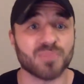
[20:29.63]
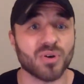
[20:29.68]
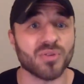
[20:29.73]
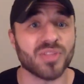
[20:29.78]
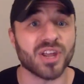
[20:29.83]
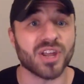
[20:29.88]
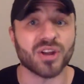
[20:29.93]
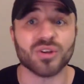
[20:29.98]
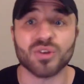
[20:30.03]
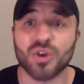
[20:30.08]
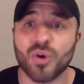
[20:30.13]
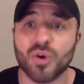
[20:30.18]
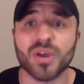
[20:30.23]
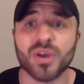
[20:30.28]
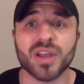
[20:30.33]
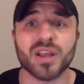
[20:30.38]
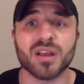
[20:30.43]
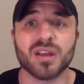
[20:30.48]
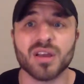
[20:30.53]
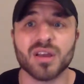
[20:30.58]
are
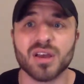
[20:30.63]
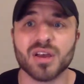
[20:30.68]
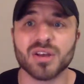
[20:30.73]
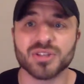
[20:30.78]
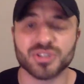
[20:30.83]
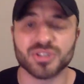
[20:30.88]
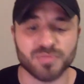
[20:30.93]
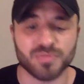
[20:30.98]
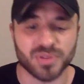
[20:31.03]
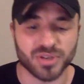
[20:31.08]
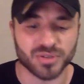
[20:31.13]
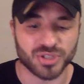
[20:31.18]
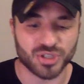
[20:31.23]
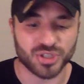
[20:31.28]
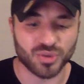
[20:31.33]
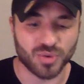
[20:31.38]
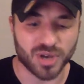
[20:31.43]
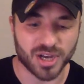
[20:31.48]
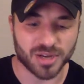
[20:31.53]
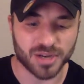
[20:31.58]
going to build
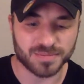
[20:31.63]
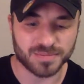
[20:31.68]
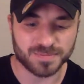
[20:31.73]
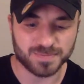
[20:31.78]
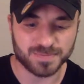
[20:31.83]
you up.